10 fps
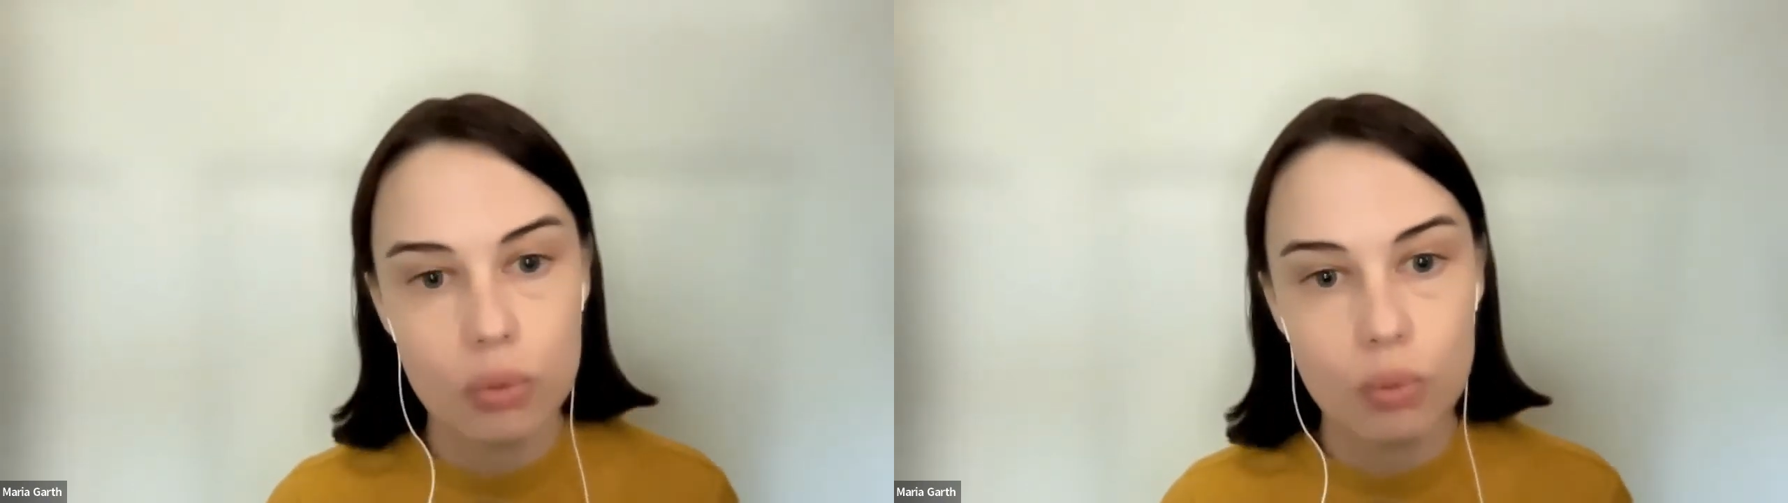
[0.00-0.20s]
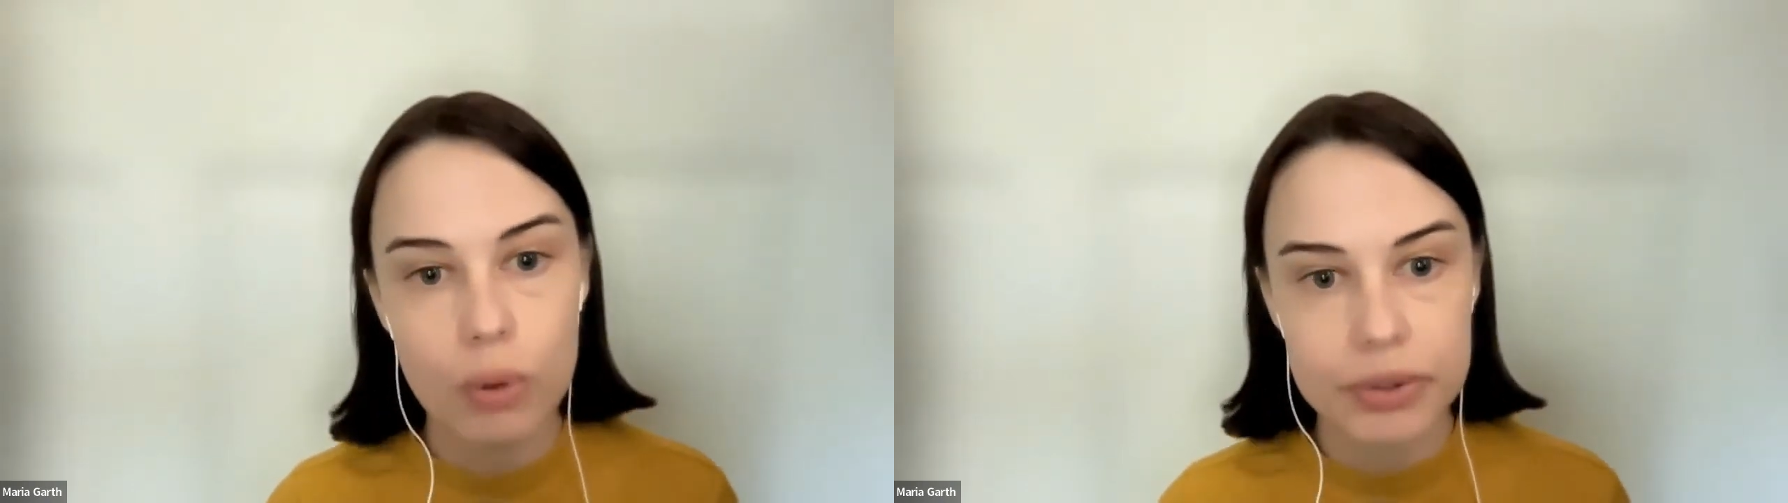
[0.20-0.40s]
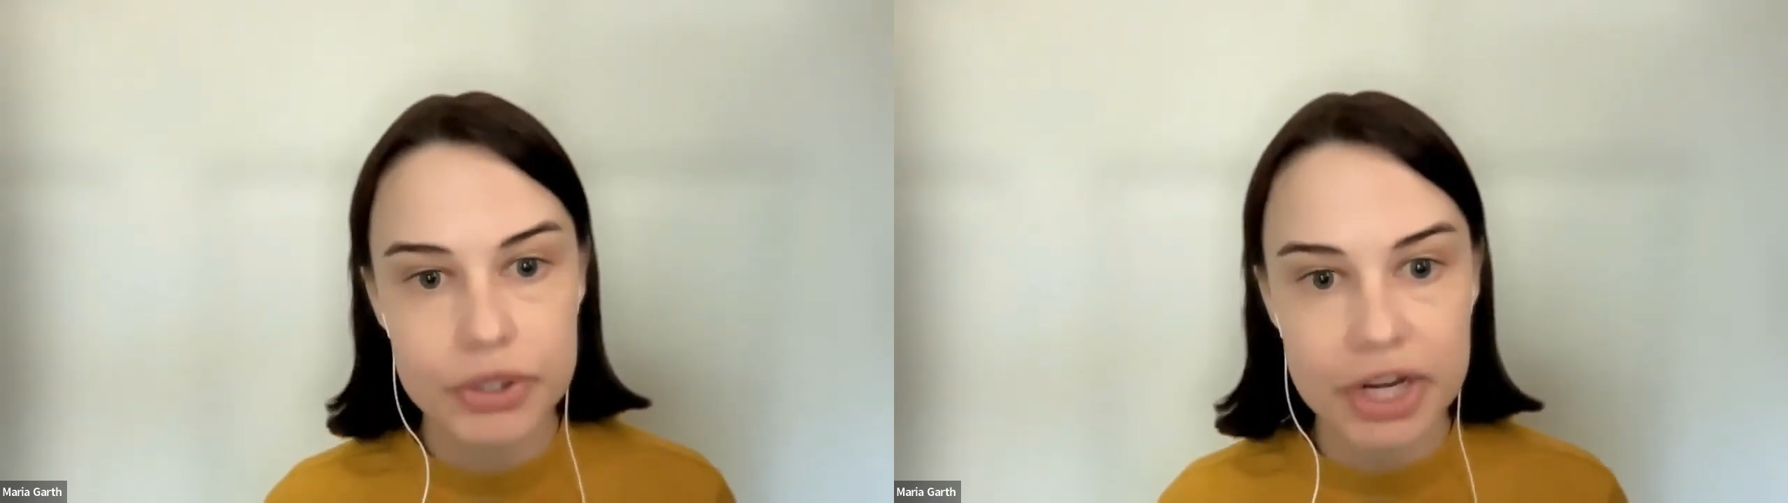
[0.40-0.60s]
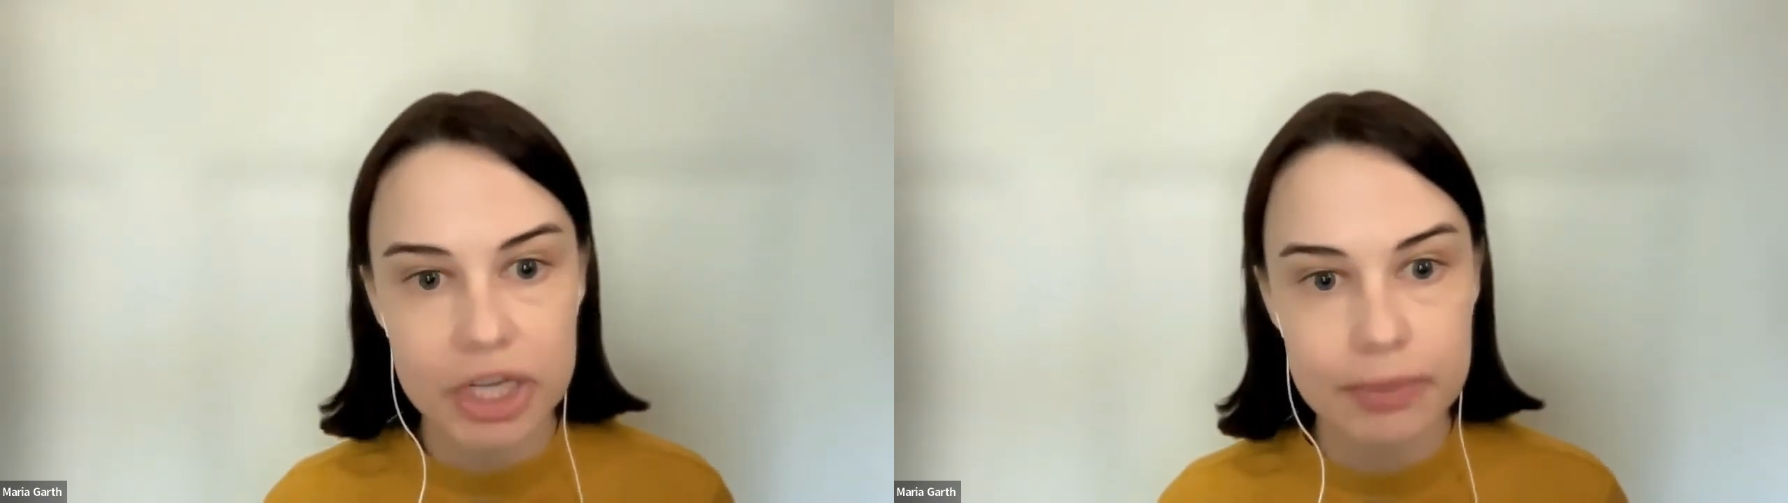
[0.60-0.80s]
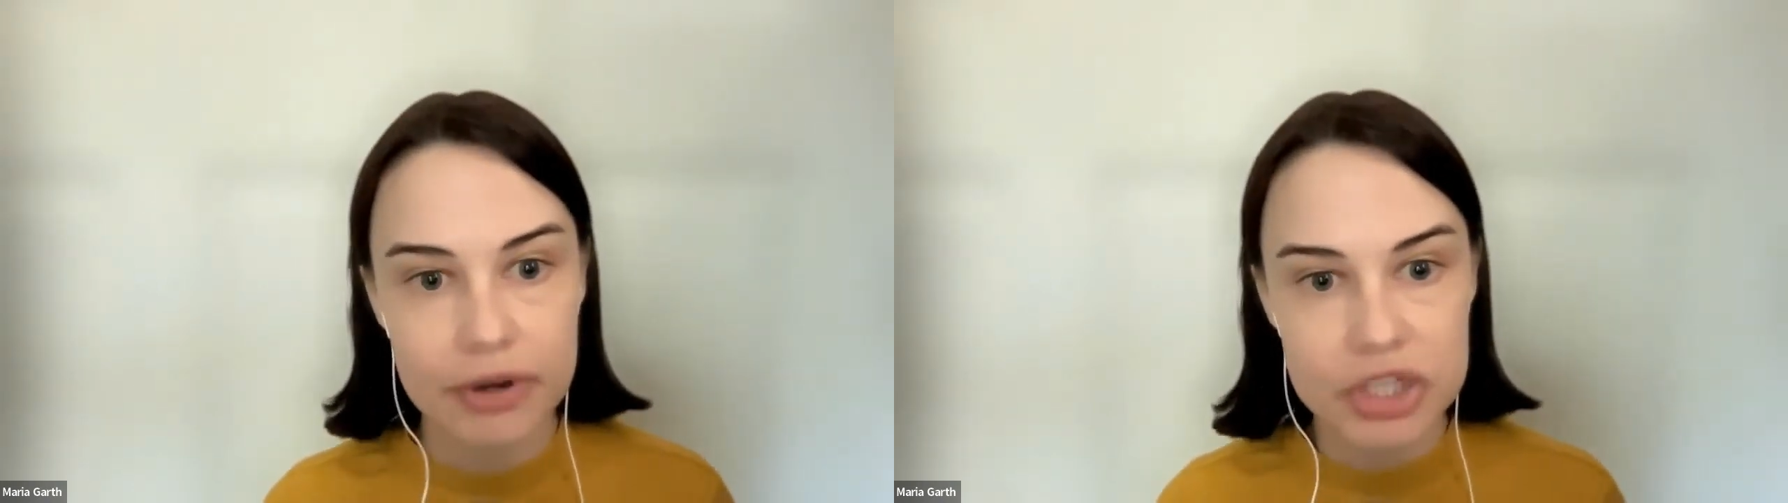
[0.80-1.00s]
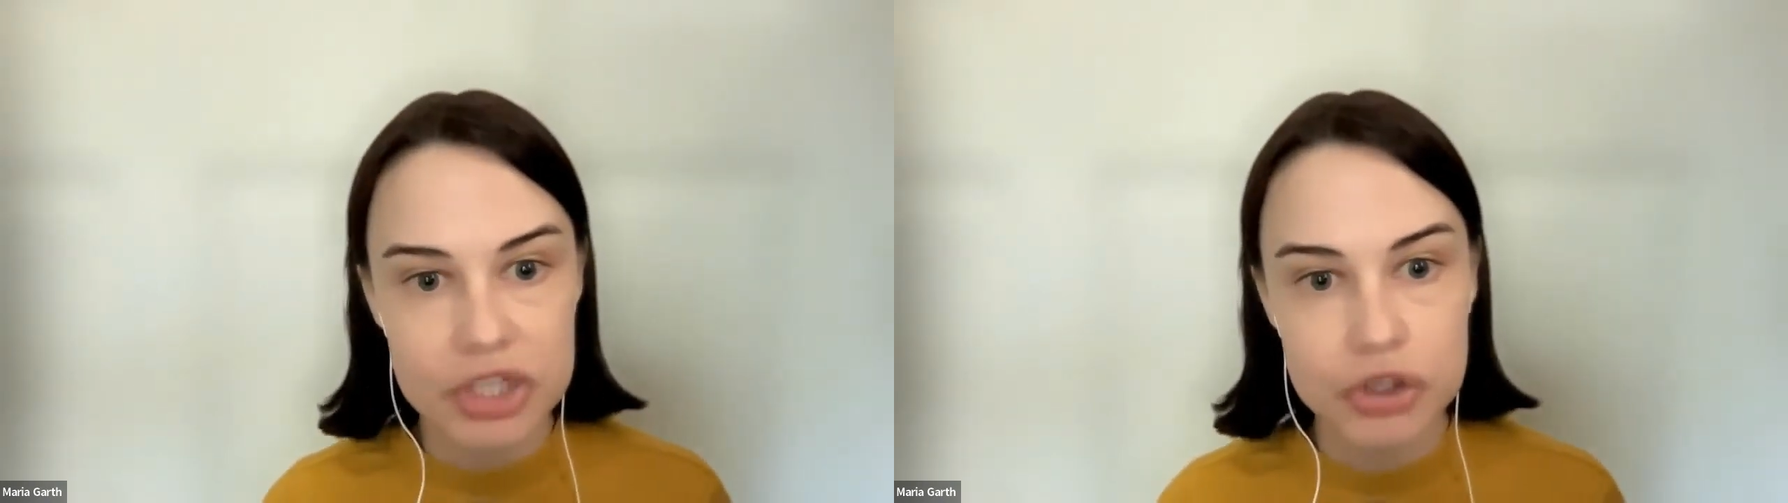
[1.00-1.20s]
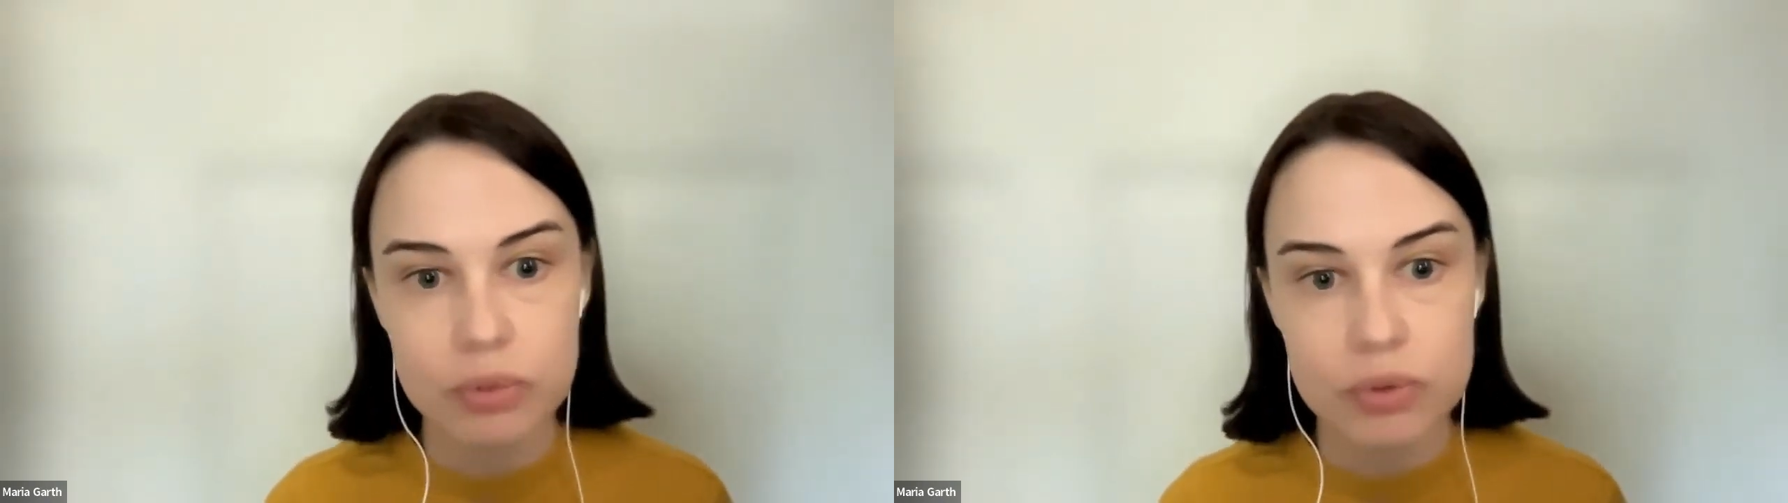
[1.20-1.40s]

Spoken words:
what we were talking about yesterday